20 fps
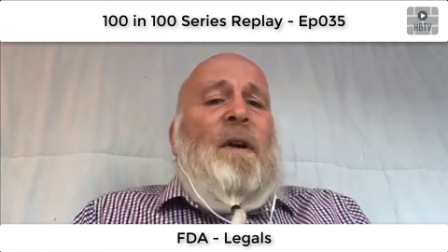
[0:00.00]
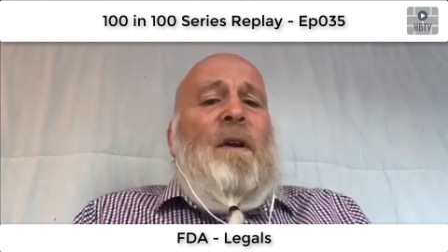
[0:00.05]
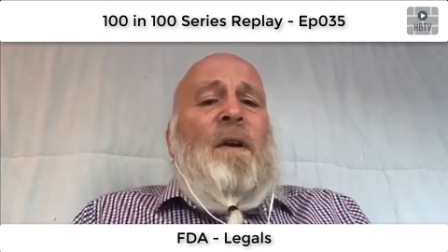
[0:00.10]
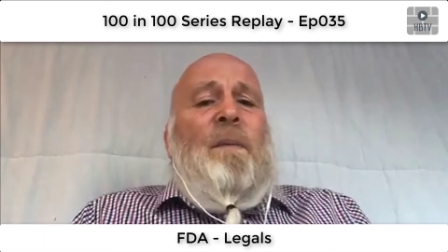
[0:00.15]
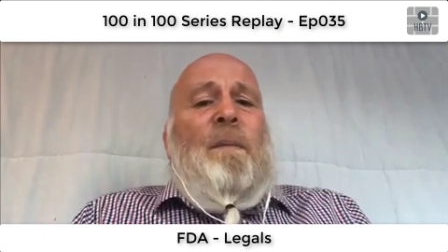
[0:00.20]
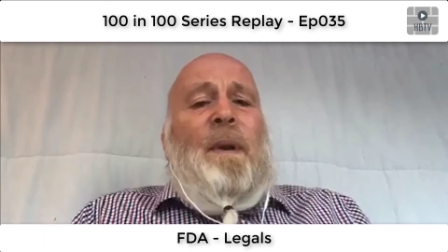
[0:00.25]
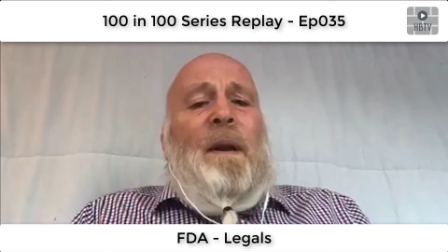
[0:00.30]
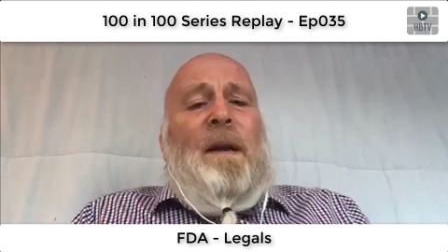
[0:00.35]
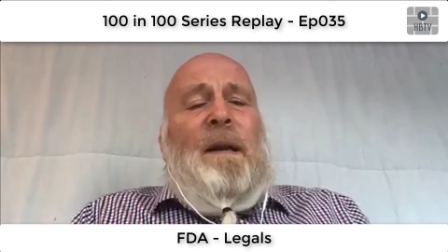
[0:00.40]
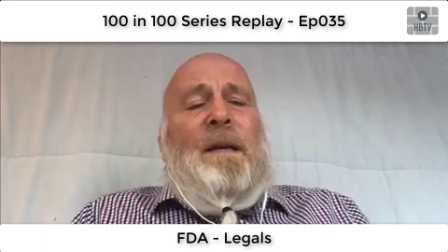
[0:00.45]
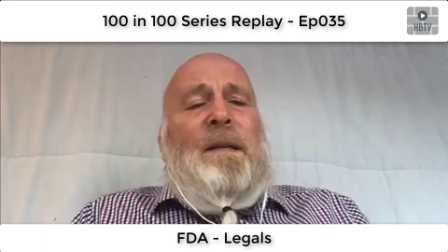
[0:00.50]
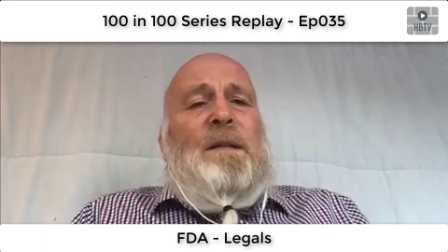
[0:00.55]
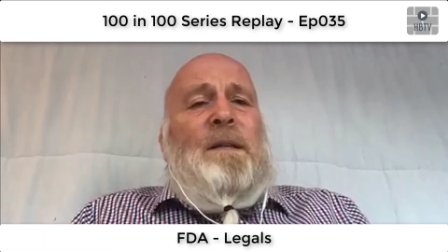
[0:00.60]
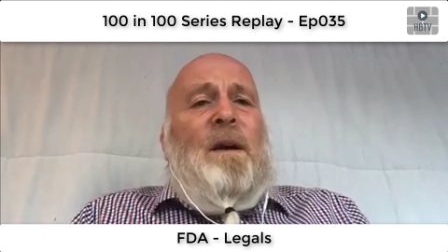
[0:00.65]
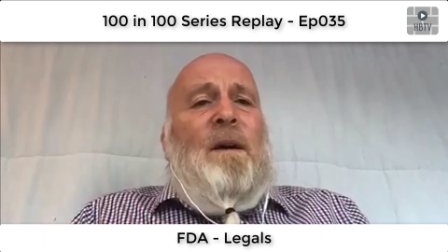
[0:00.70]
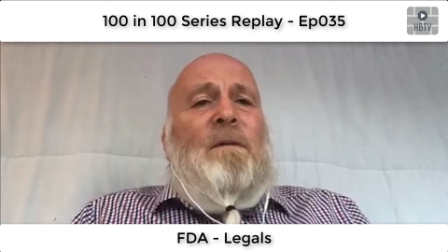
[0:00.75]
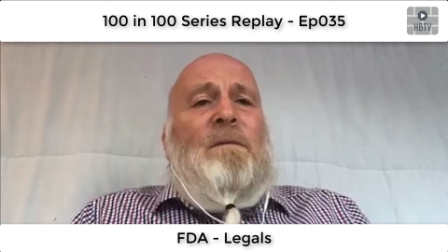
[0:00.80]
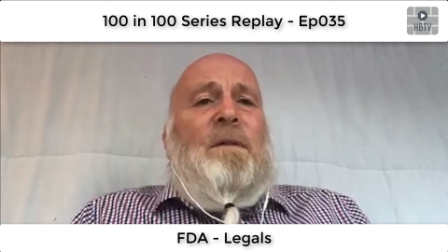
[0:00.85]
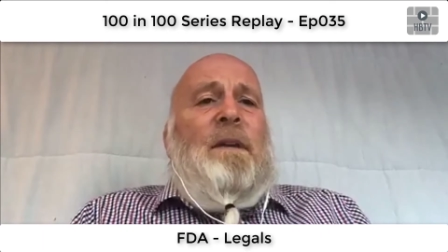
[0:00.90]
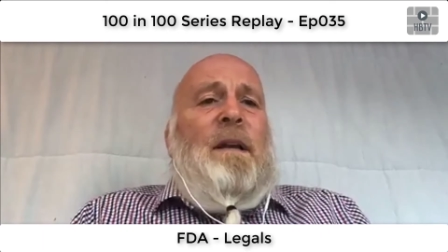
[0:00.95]
it could be
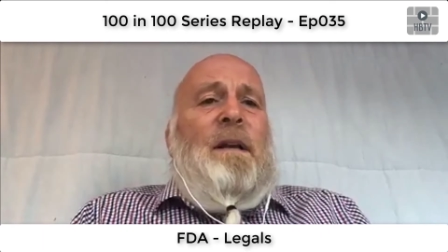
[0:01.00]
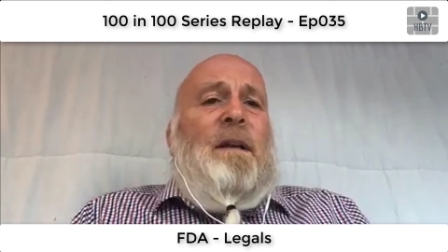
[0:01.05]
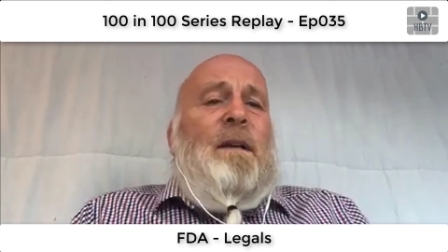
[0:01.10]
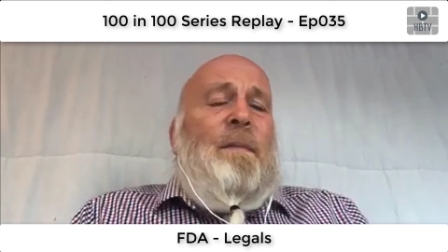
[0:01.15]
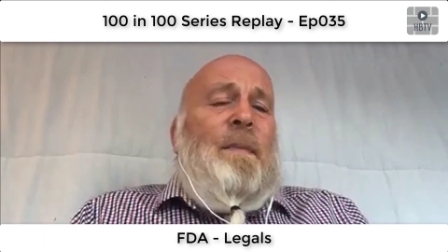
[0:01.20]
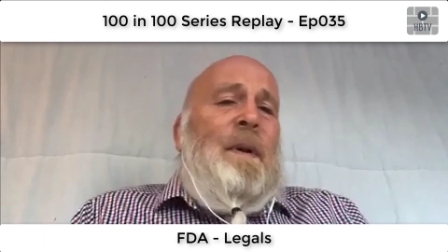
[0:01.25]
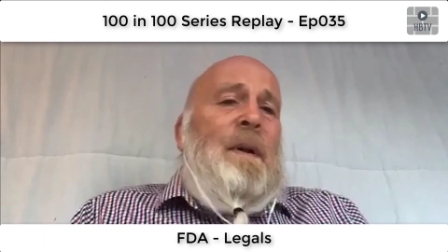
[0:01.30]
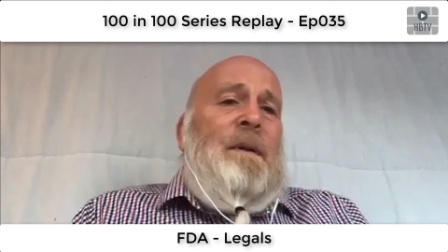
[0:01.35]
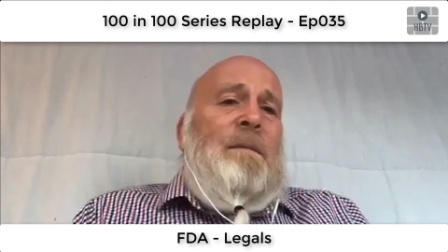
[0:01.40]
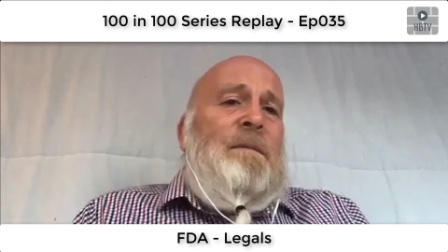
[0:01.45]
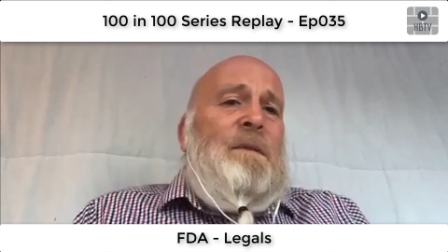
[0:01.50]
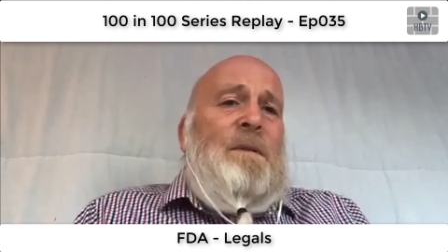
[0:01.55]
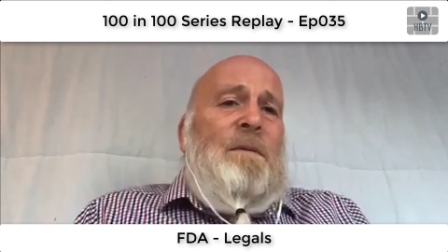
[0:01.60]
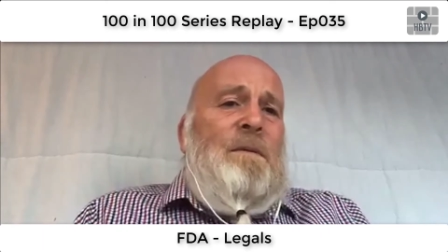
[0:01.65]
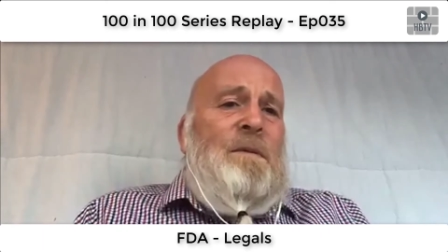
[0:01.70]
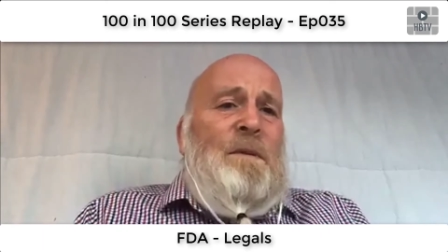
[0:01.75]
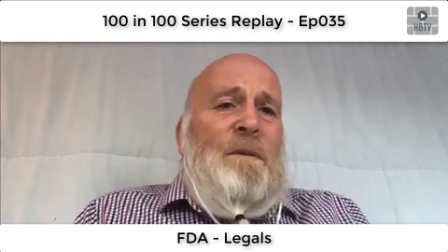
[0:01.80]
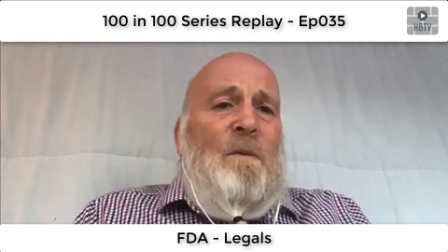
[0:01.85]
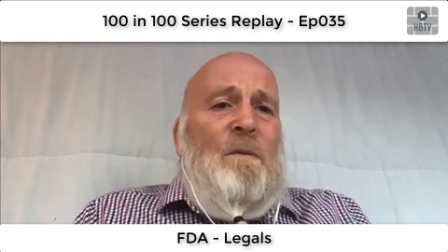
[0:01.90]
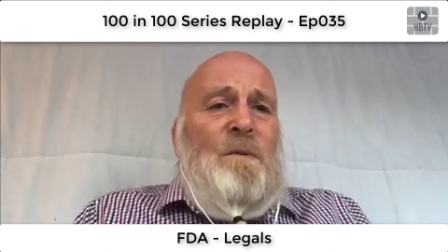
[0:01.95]
leasehold, there could be
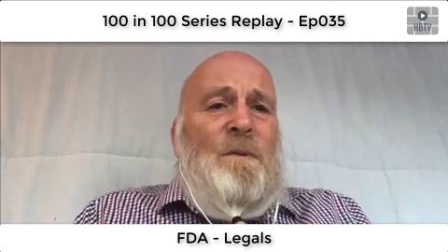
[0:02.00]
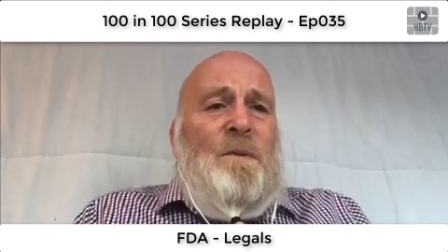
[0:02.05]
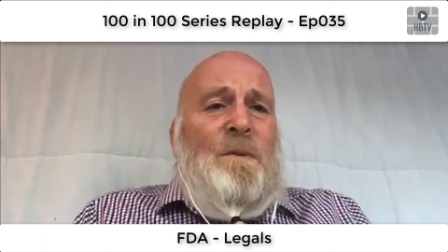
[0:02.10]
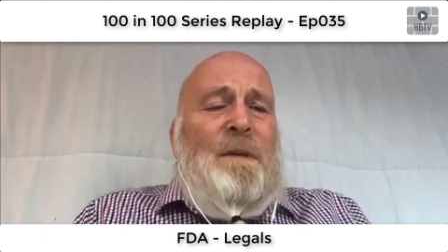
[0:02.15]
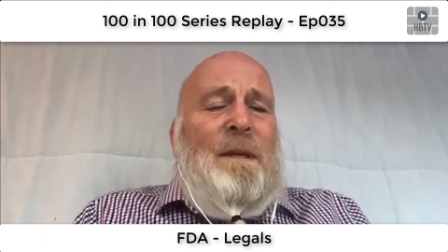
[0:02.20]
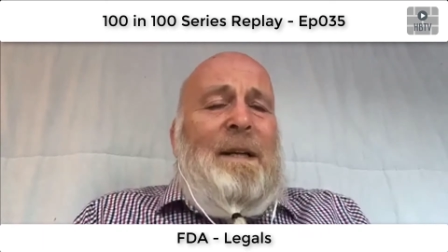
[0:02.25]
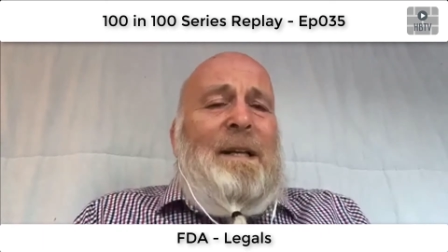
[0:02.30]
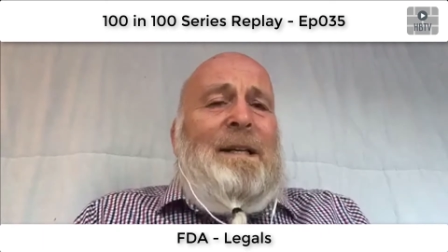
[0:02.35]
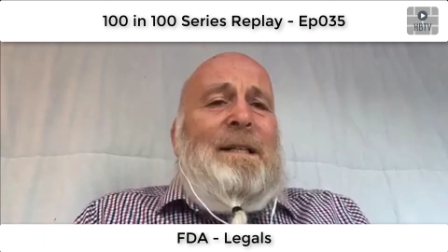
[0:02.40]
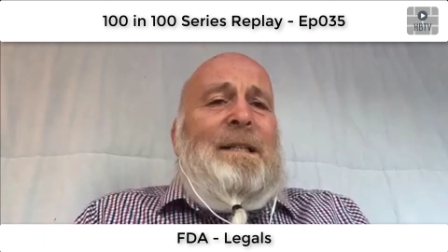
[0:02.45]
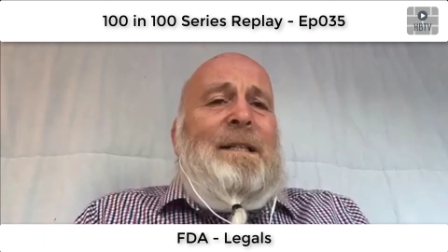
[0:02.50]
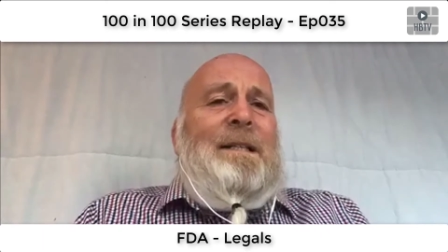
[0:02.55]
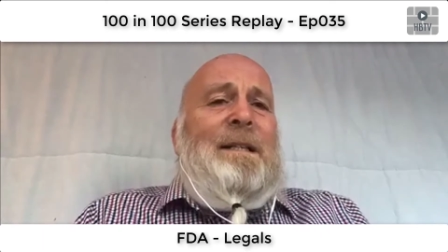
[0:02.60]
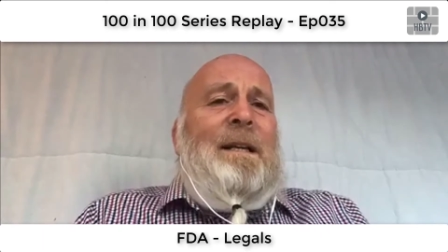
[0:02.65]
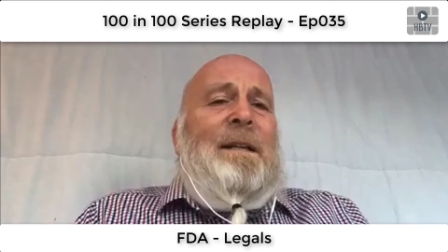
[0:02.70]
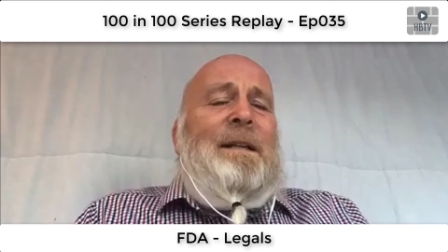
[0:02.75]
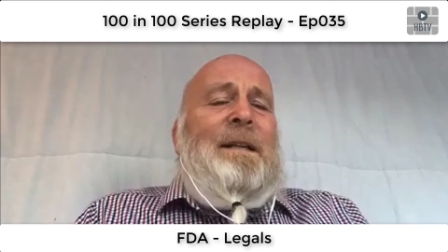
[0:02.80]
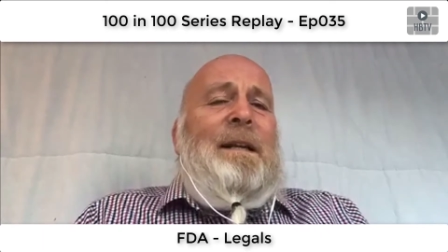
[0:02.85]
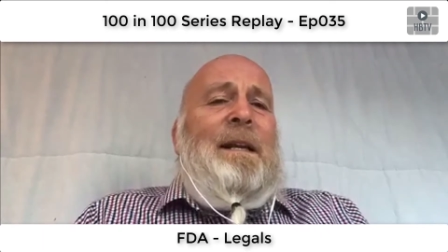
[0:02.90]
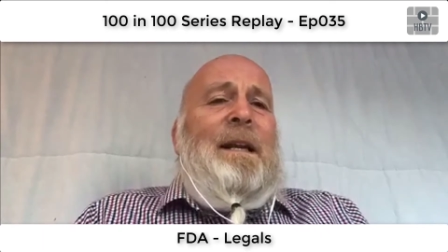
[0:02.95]
all sorts of leases
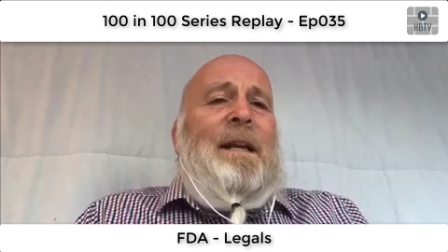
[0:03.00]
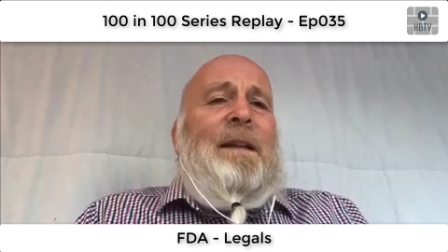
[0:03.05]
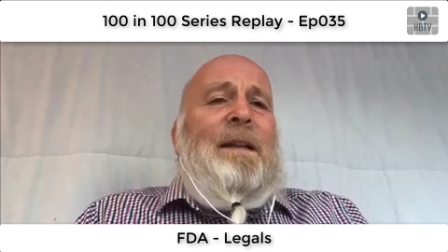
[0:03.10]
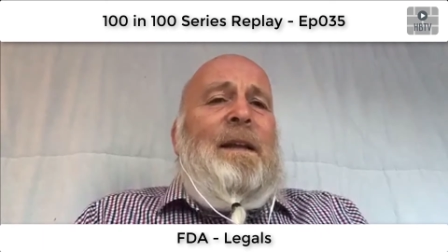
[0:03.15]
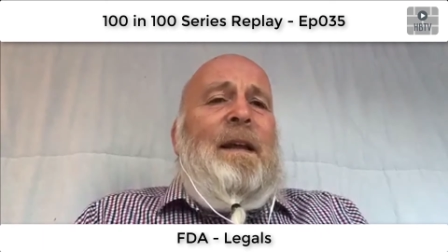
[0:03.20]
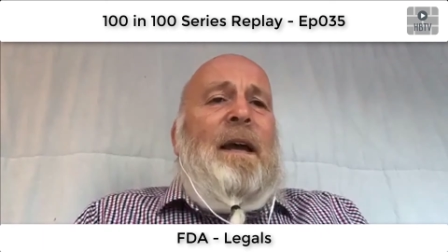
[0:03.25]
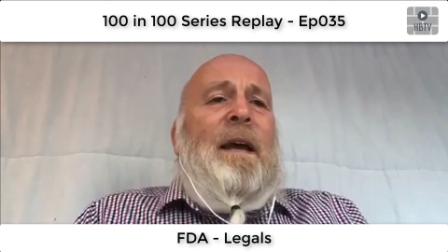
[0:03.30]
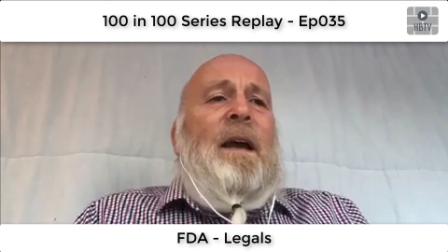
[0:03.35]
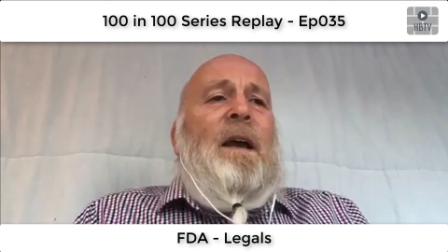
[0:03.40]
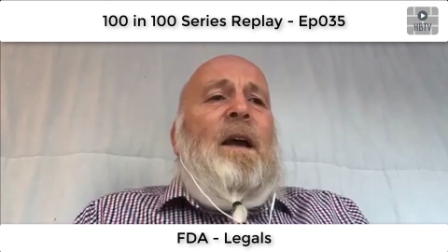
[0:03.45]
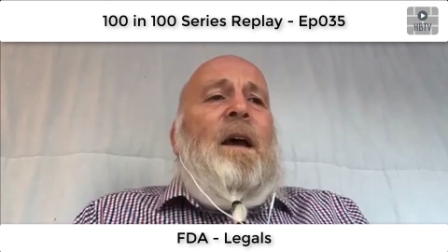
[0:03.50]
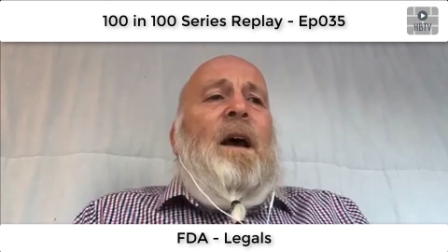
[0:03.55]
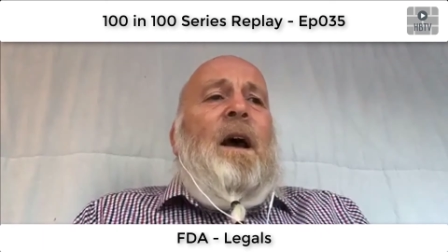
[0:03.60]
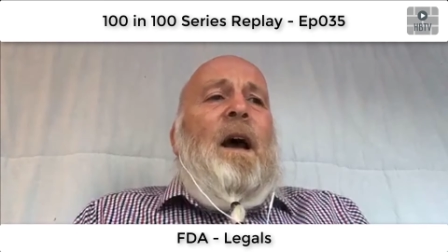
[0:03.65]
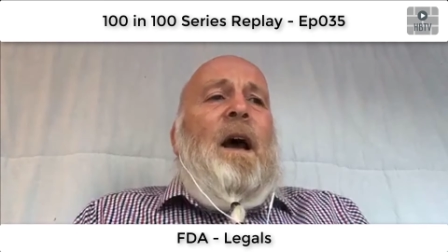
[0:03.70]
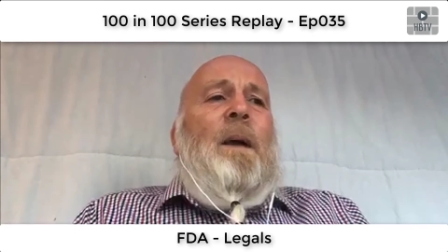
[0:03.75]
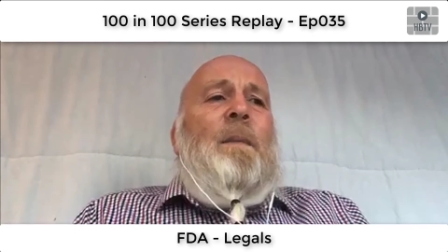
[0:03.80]
underneath it.